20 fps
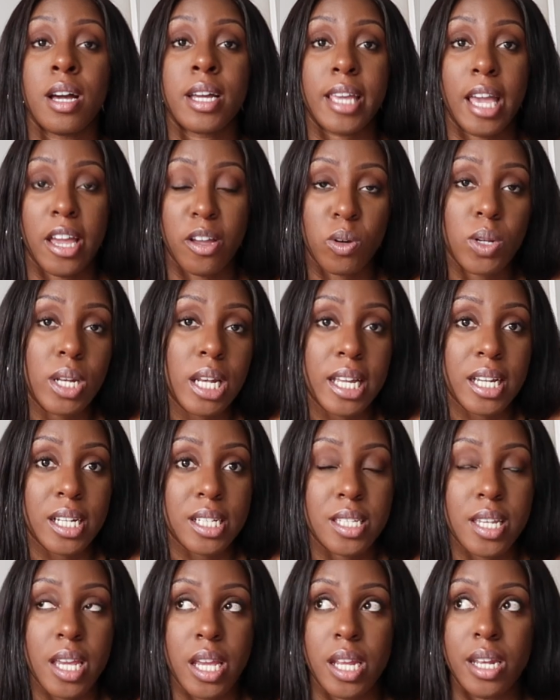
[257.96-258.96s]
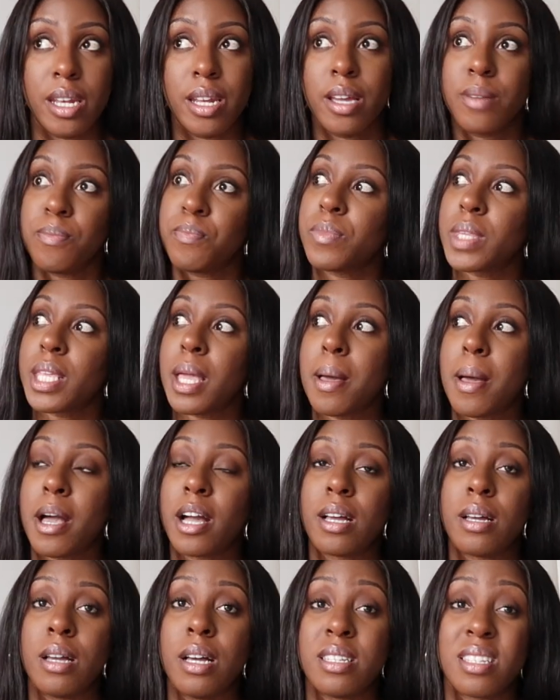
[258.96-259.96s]
getting on LinkedIn,
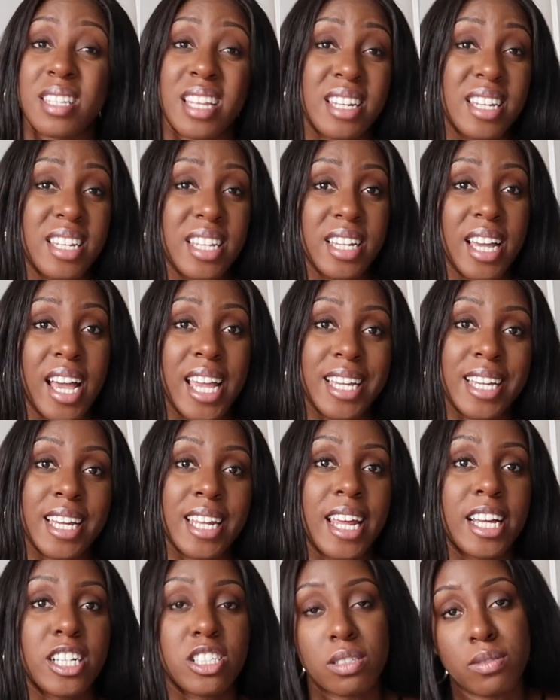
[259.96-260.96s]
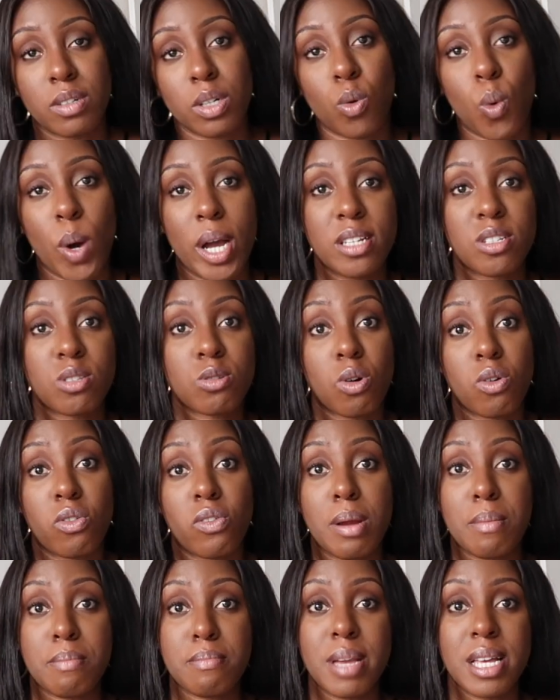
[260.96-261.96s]
sending a connection request
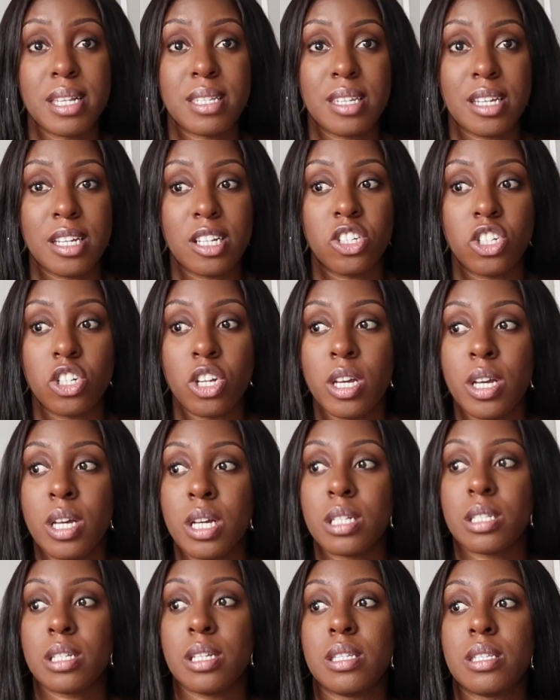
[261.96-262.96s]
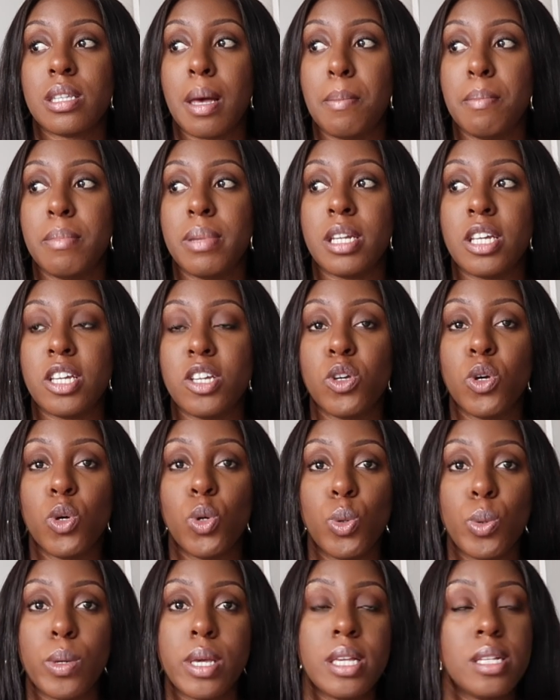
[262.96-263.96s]
or a message to somebody
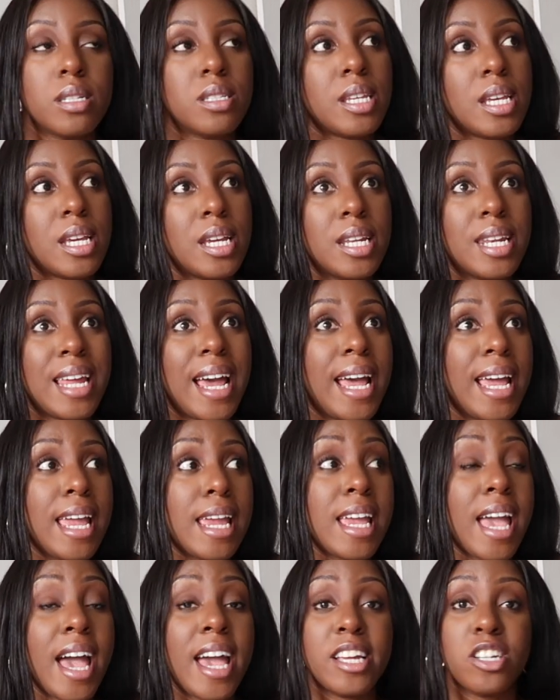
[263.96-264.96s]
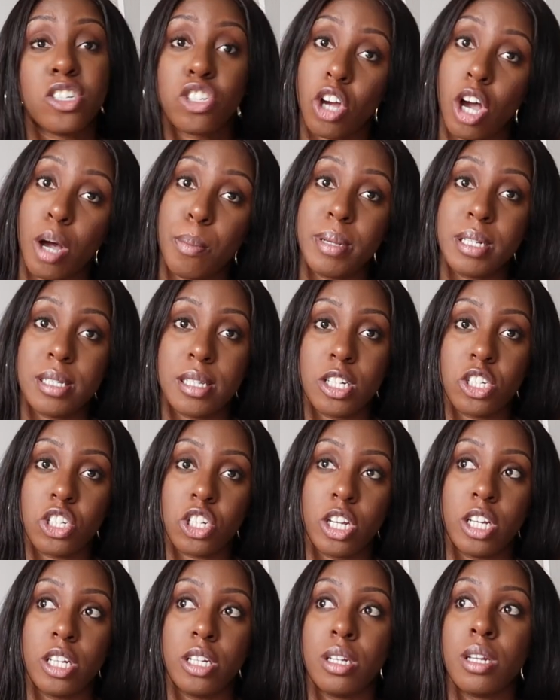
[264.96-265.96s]
who is in a HR
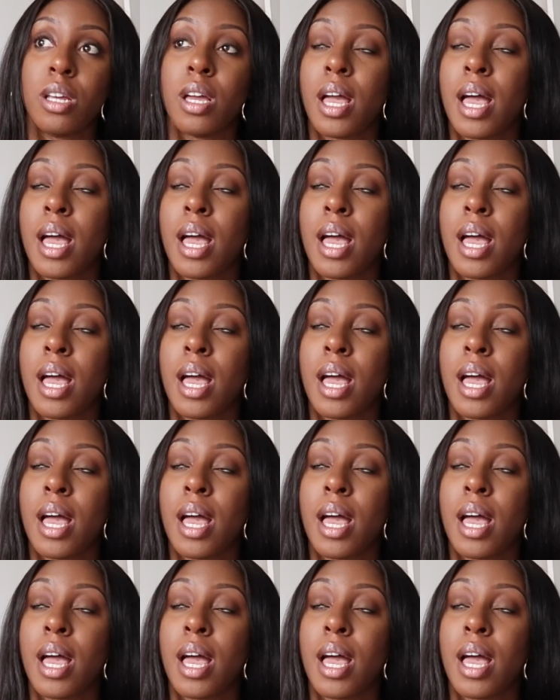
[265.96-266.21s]
position,